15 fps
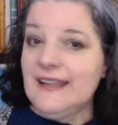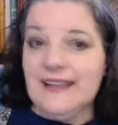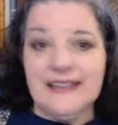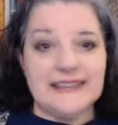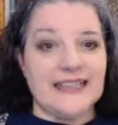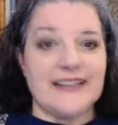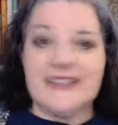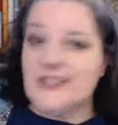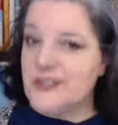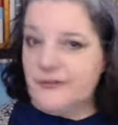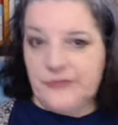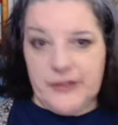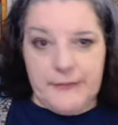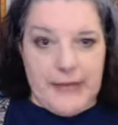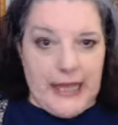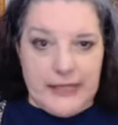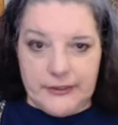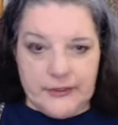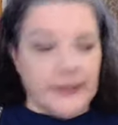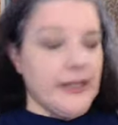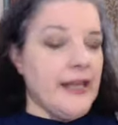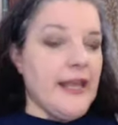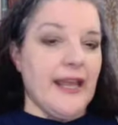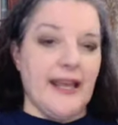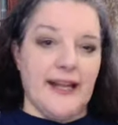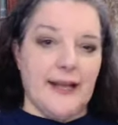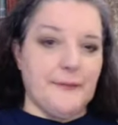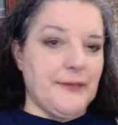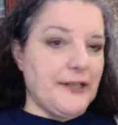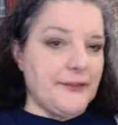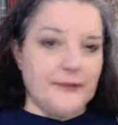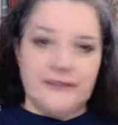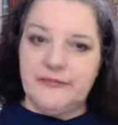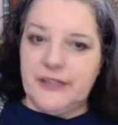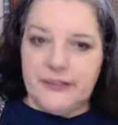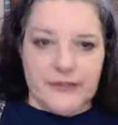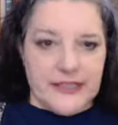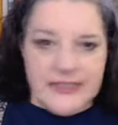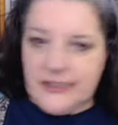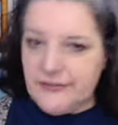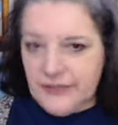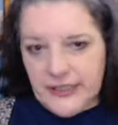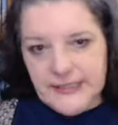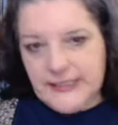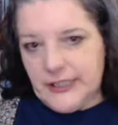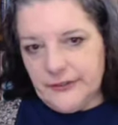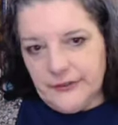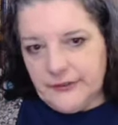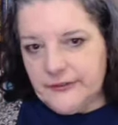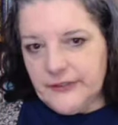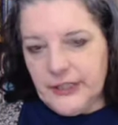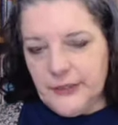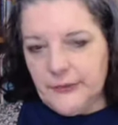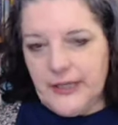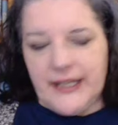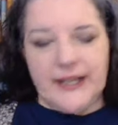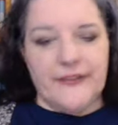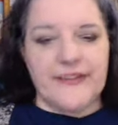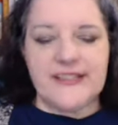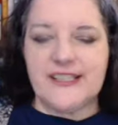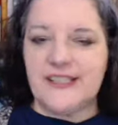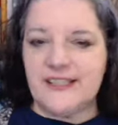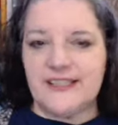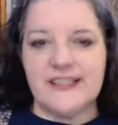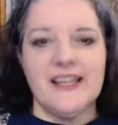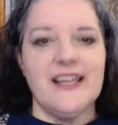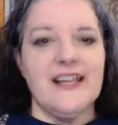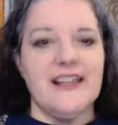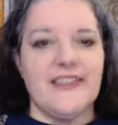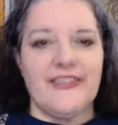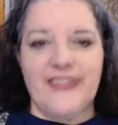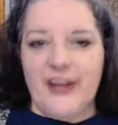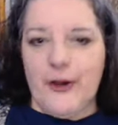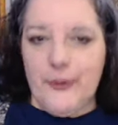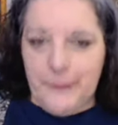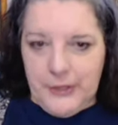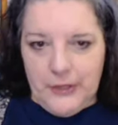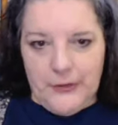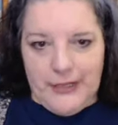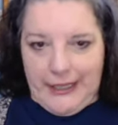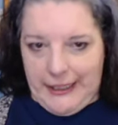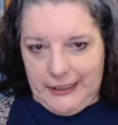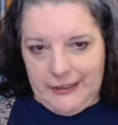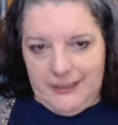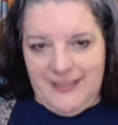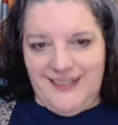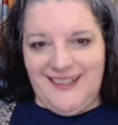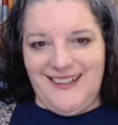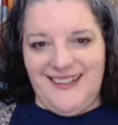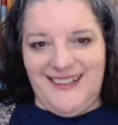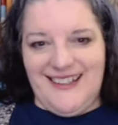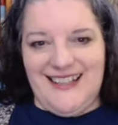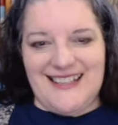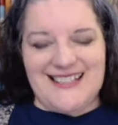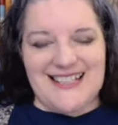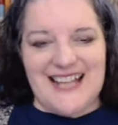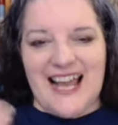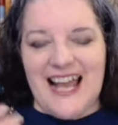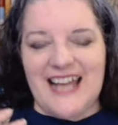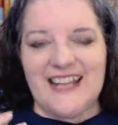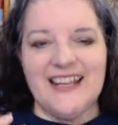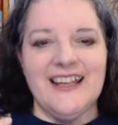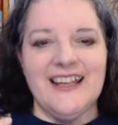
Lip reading: It's like, this is a free pattern. And I'm not doing fundraising for ACLU right now. This is therapeutic. It's not.